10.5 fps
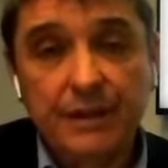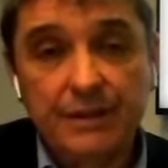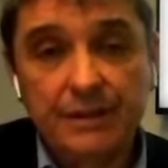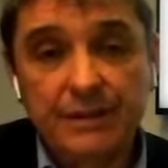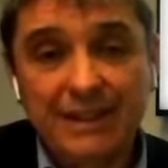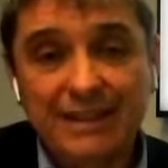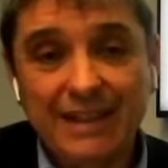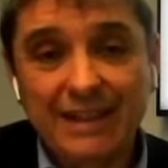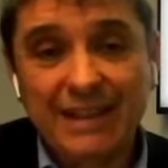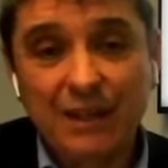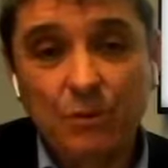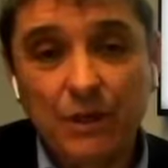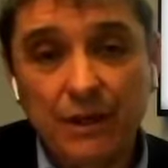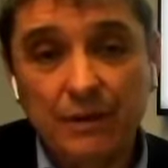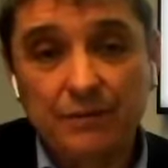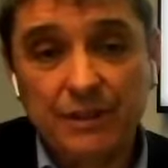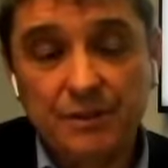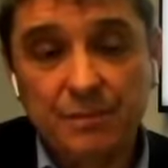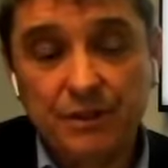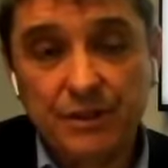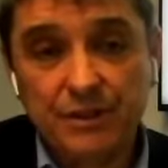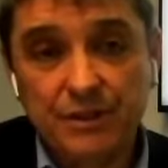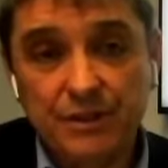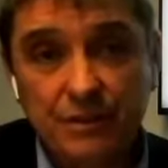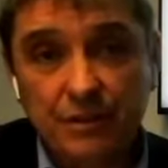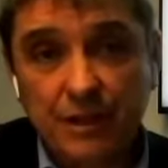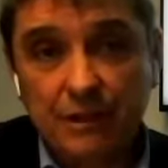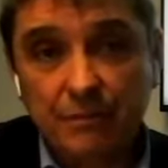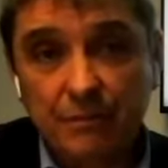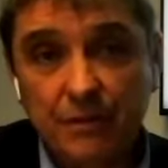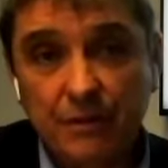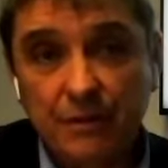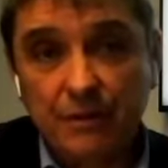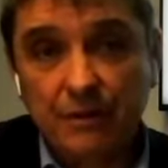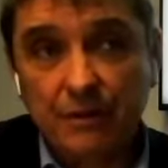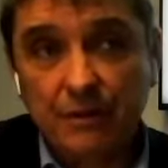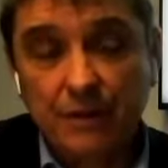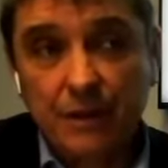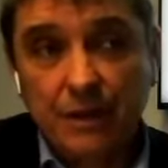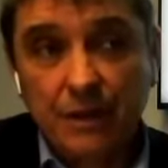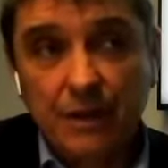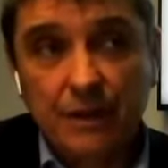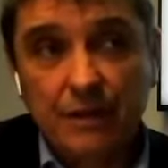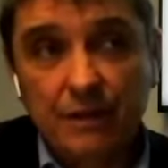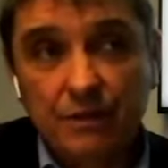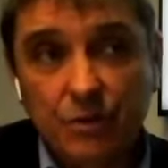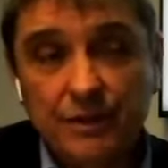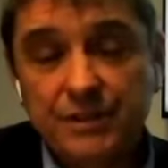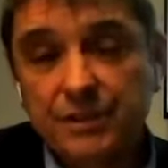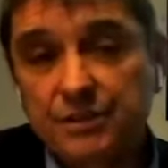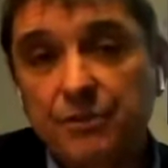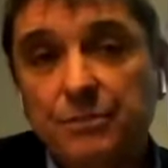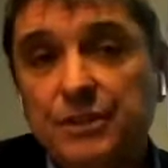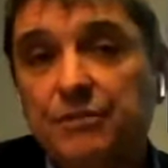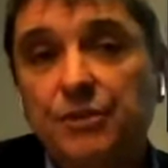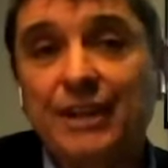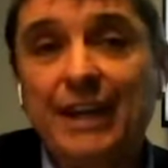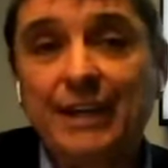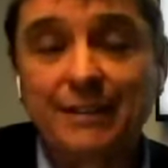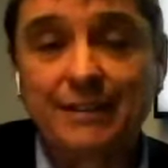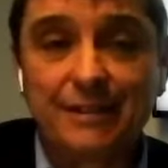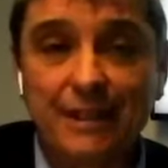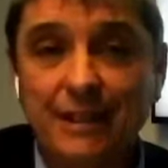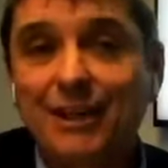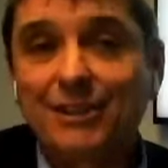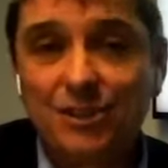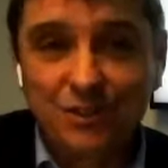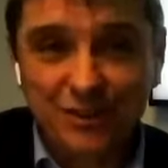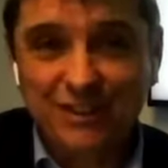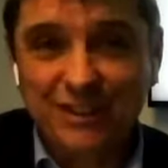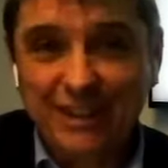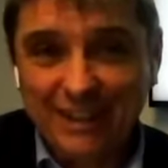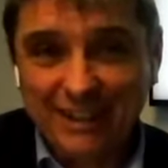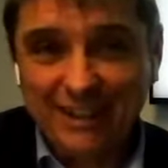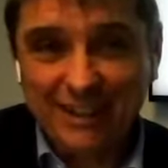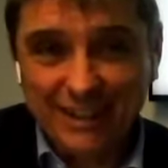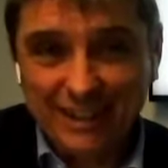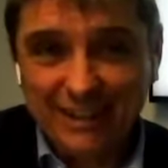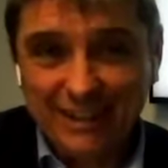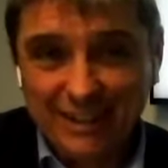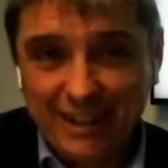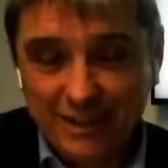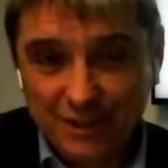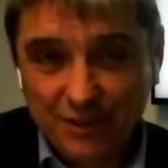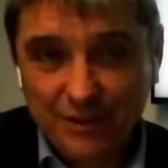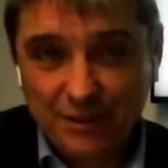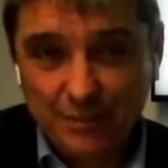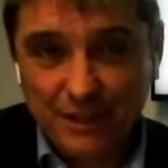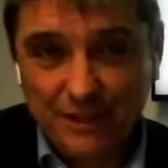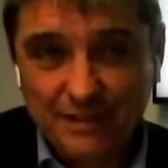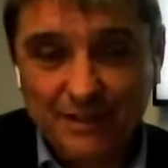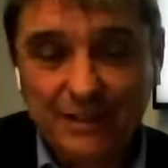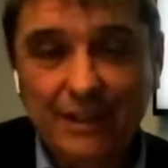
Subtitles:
is that they will have experienced crisis from different angles and not just in the lessor space.